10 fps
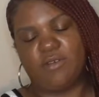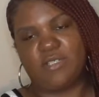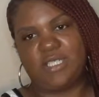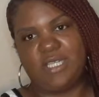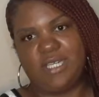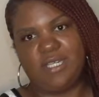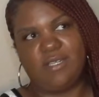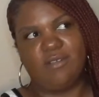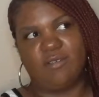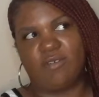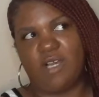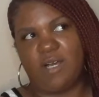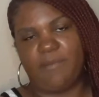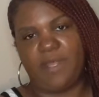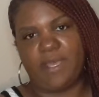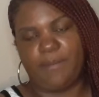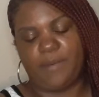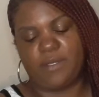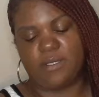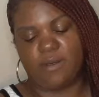She, come lay up
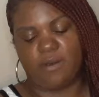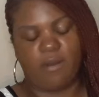under her